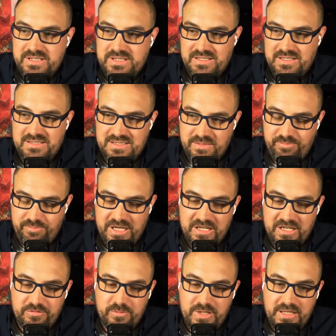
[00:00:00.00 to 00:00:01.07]
take a step back
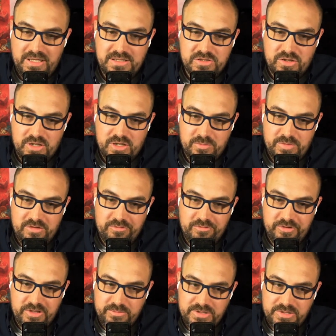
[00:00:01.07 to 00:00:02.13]
from that and talk about
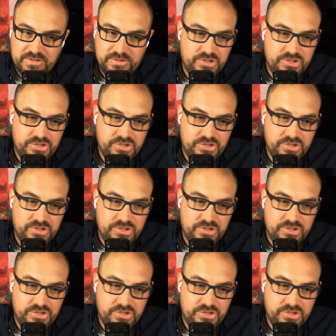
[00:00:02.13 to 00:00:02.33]
fundamental